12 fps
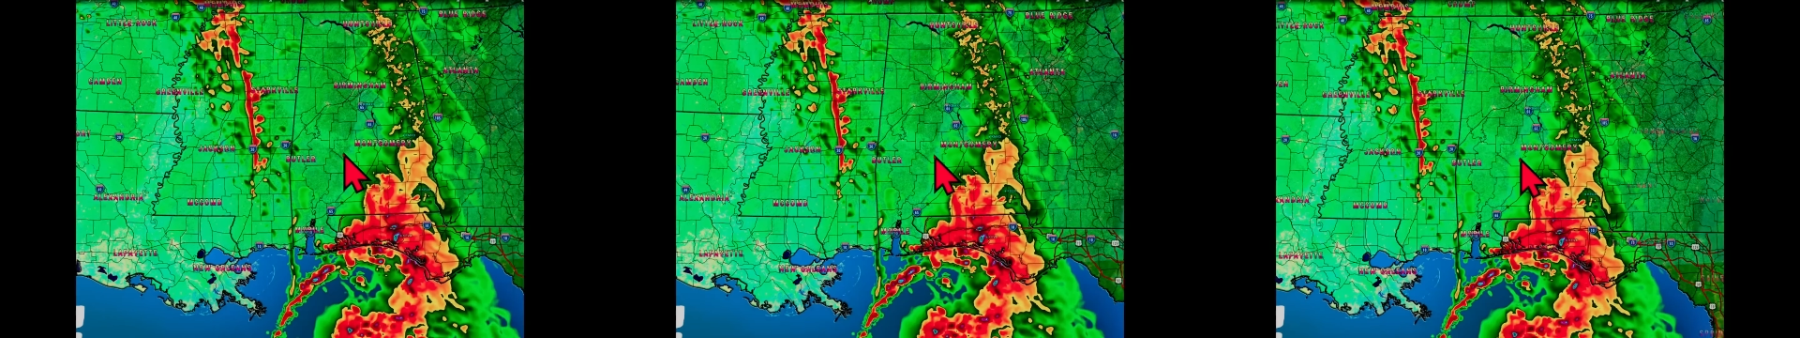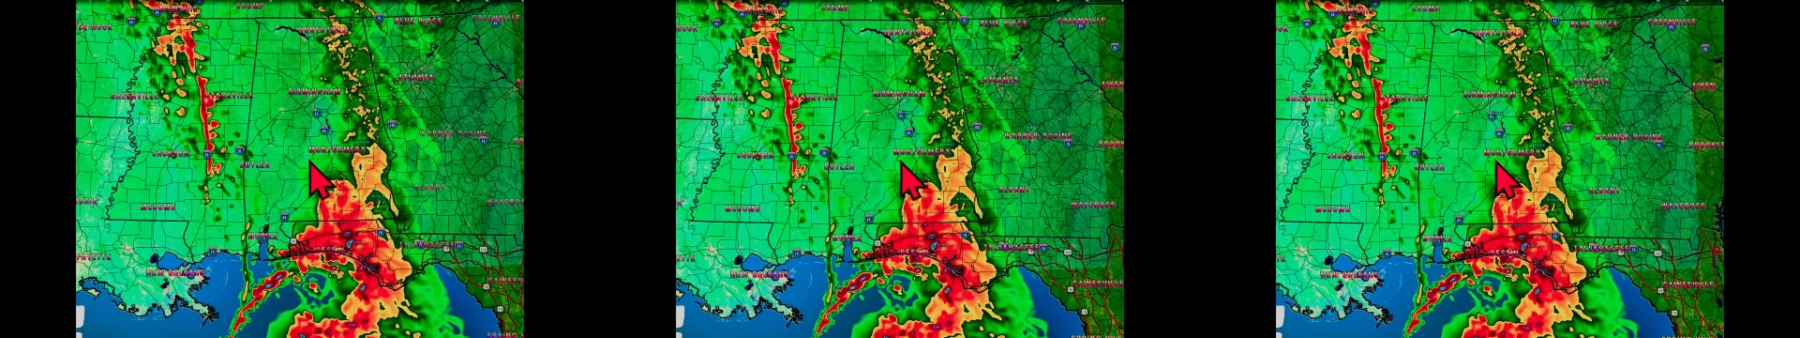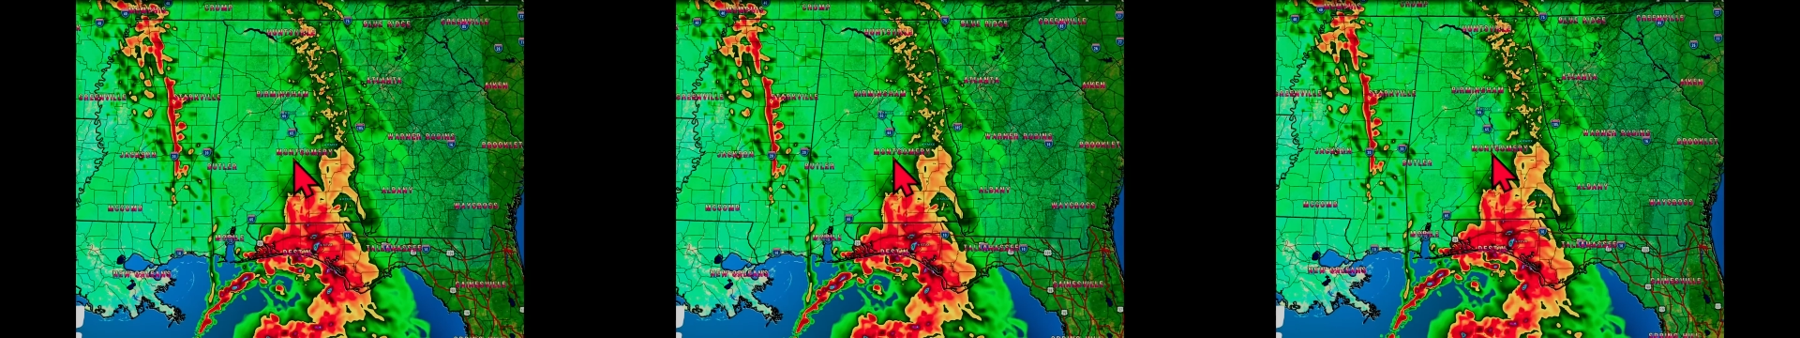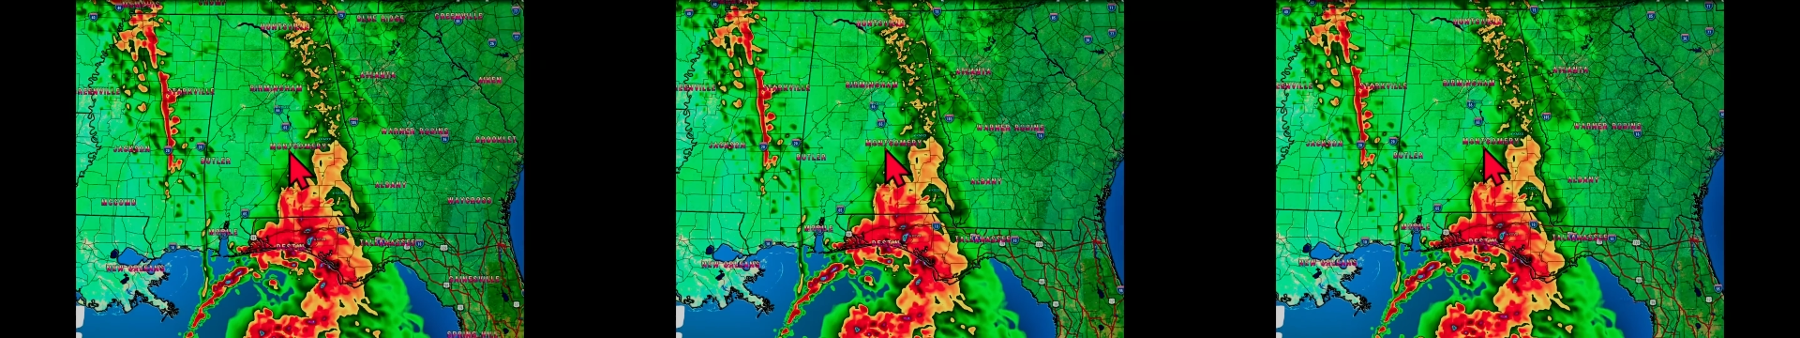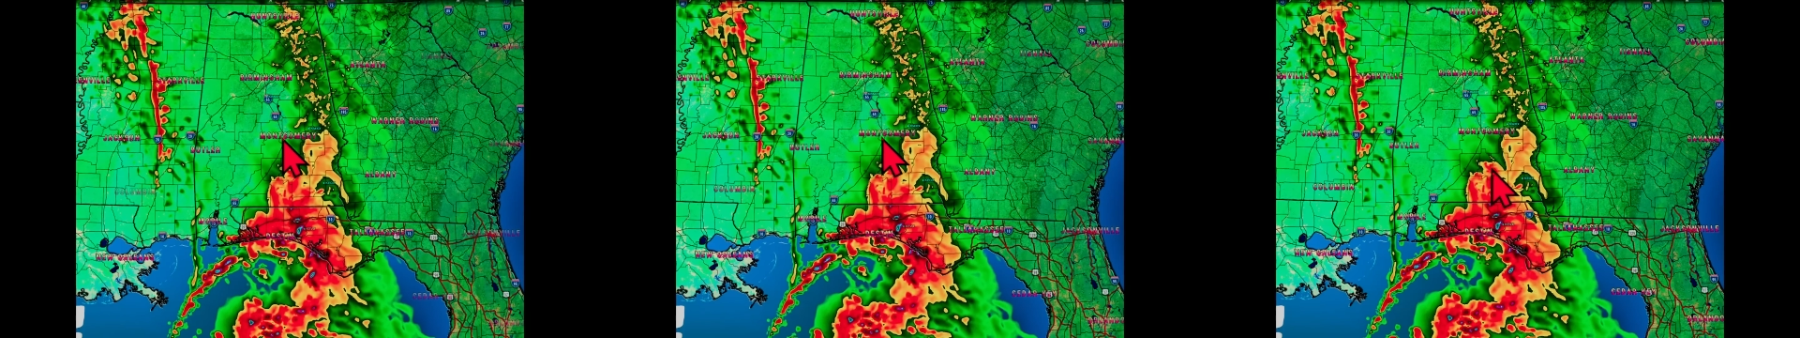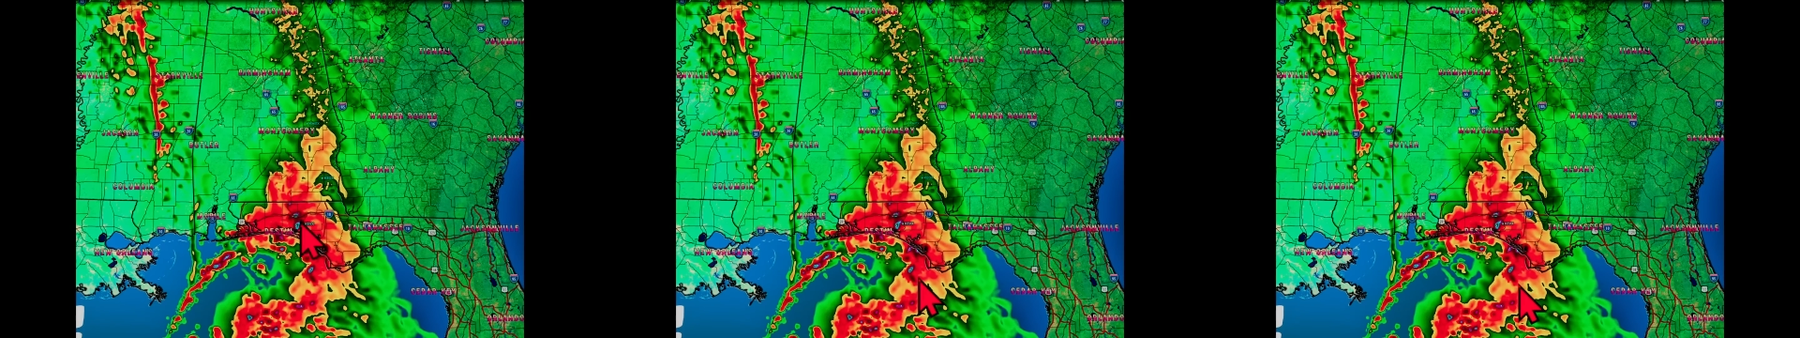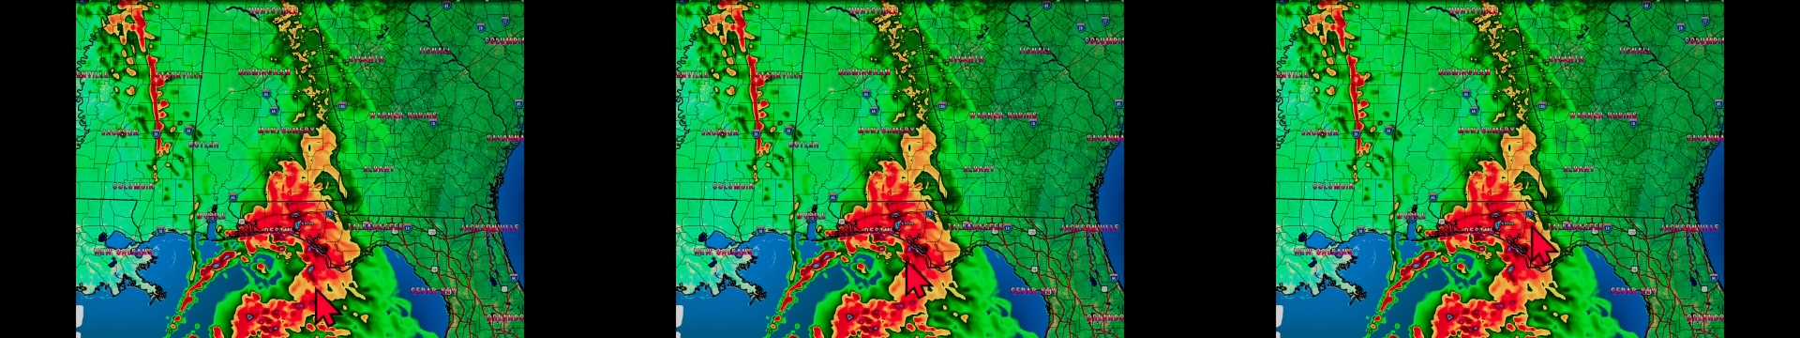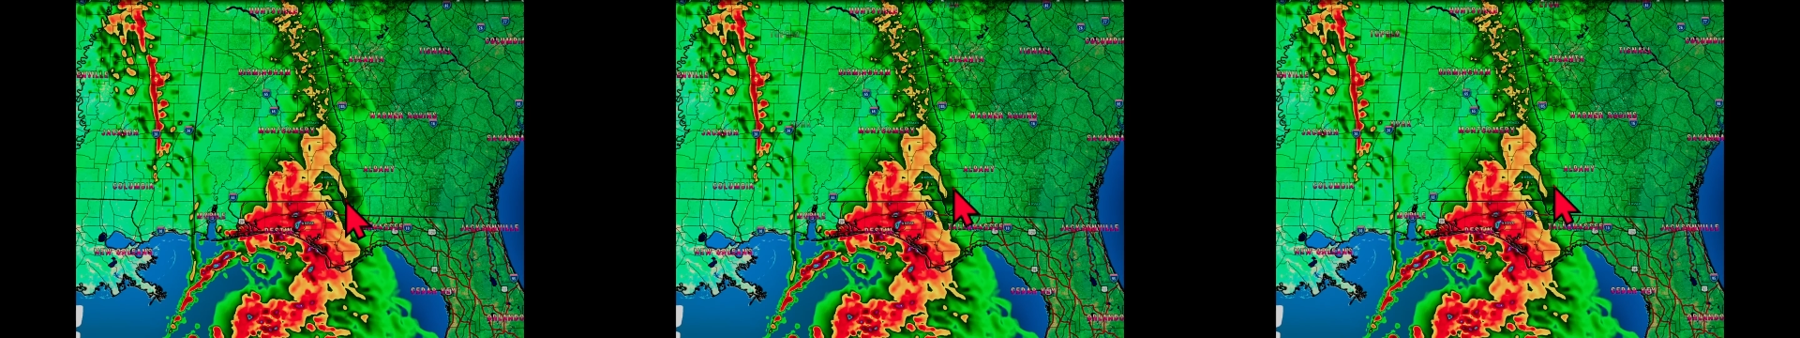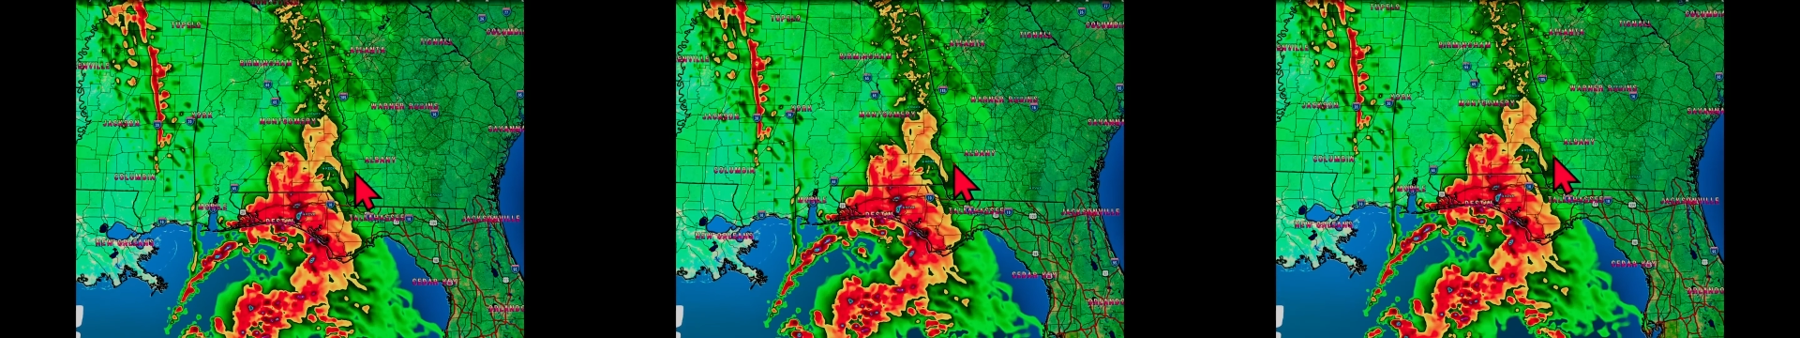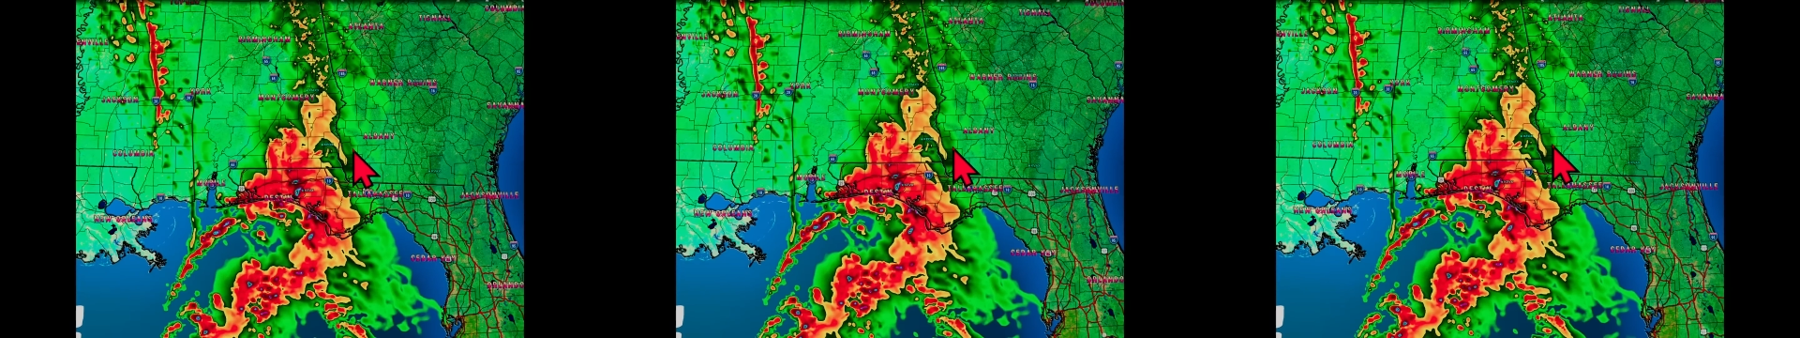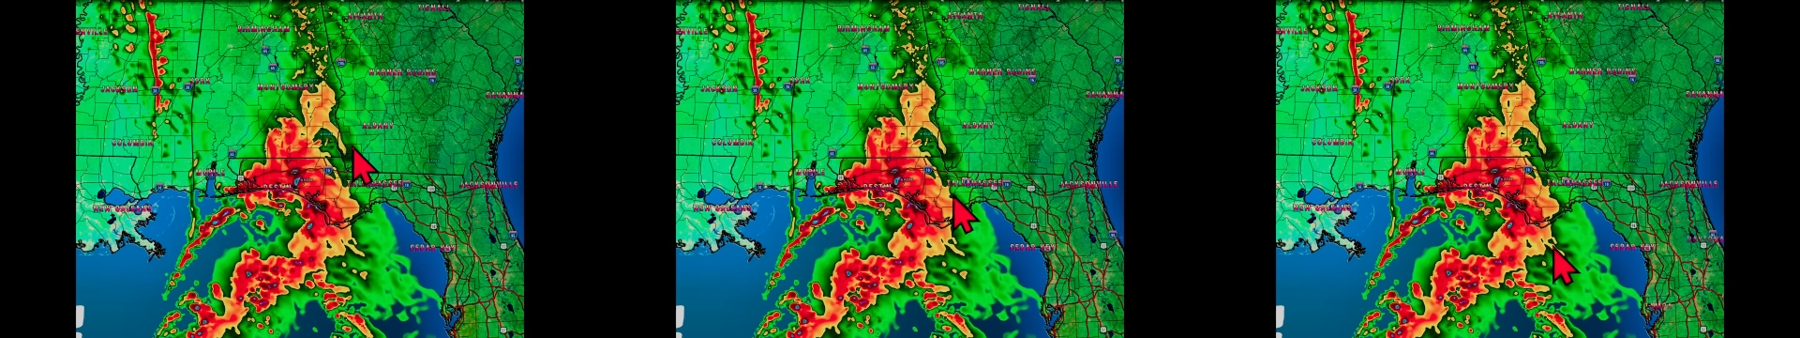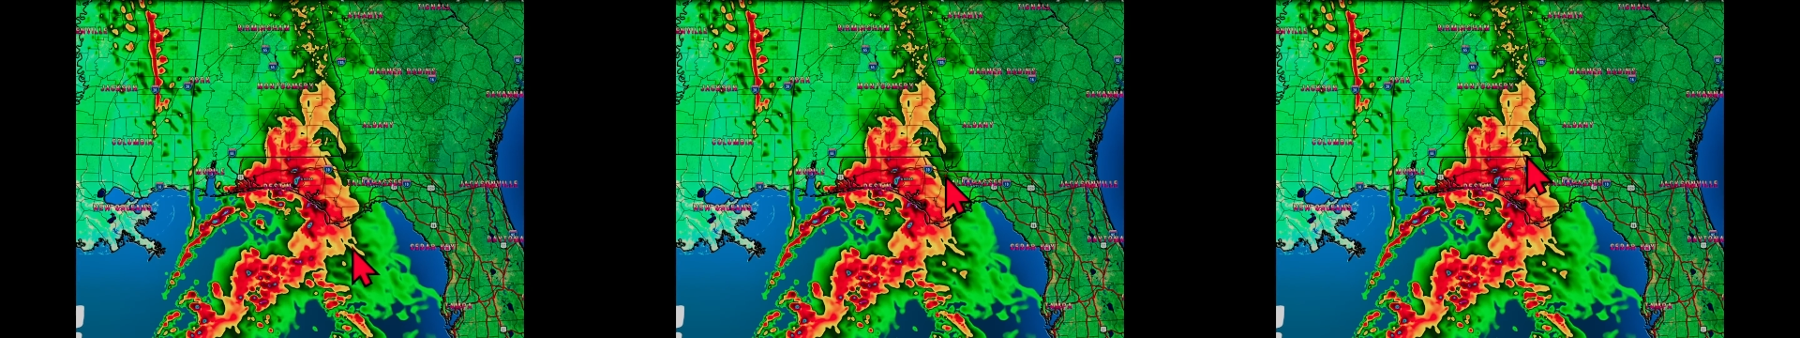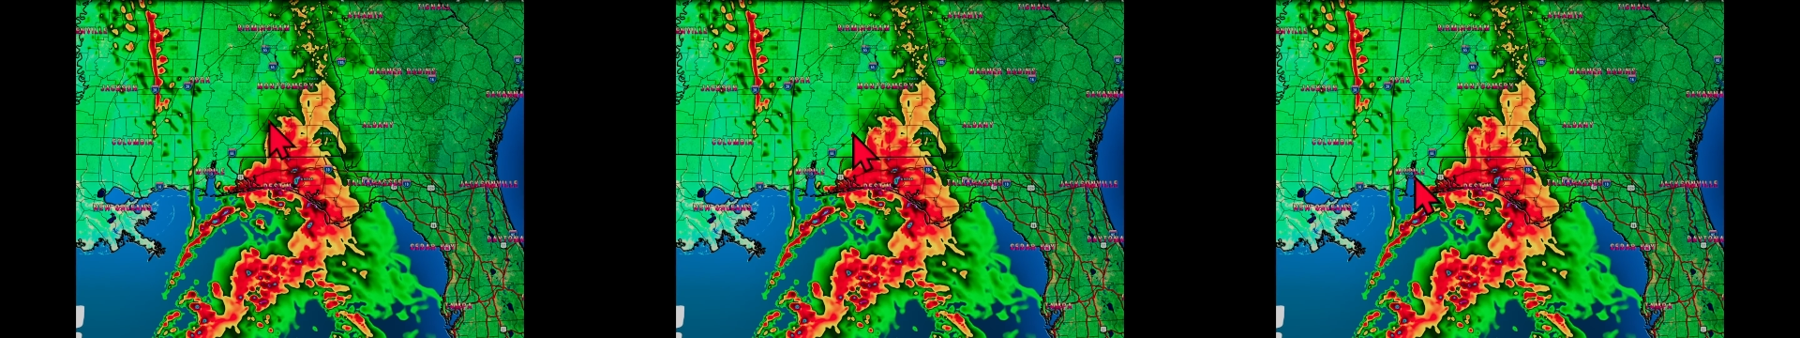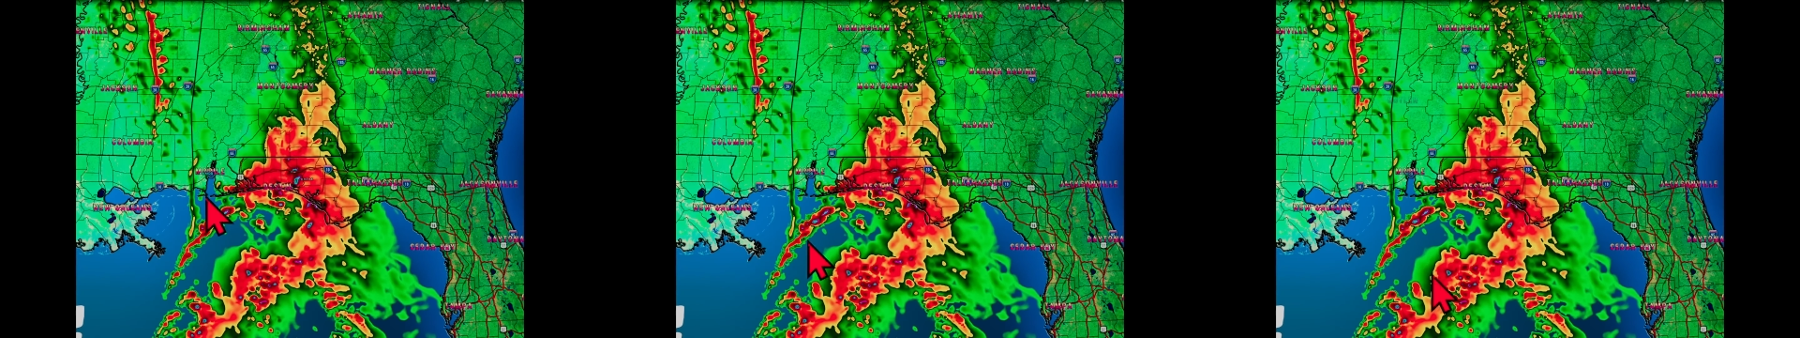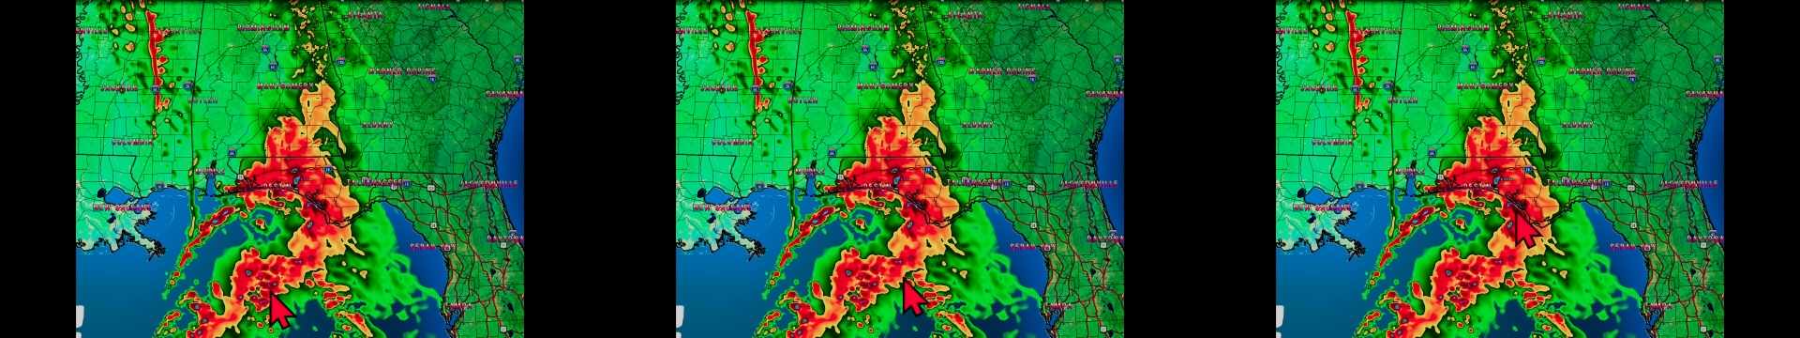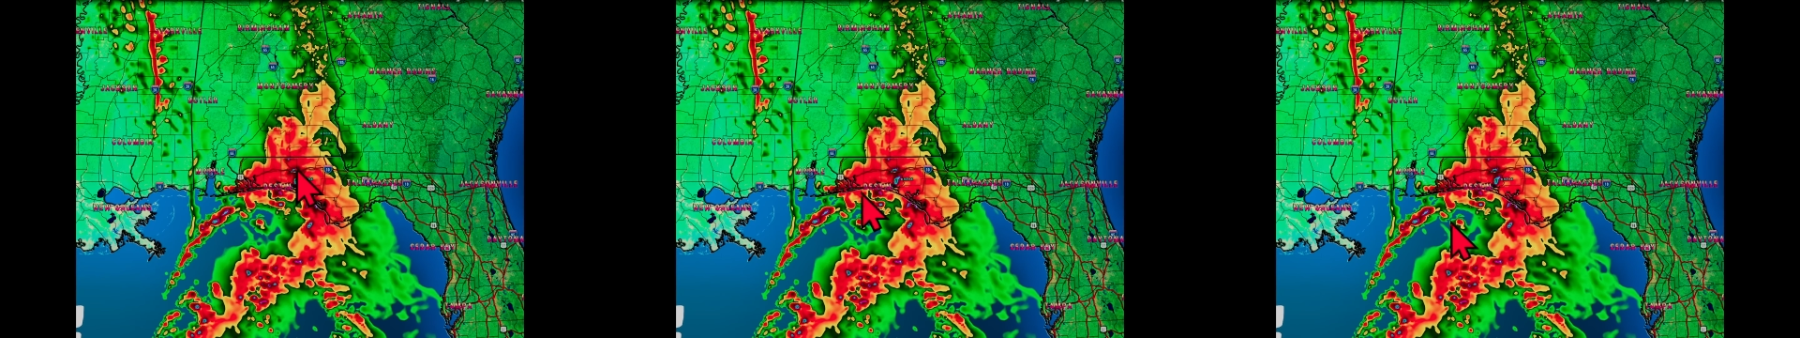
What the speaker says: [unreadable: no face in view]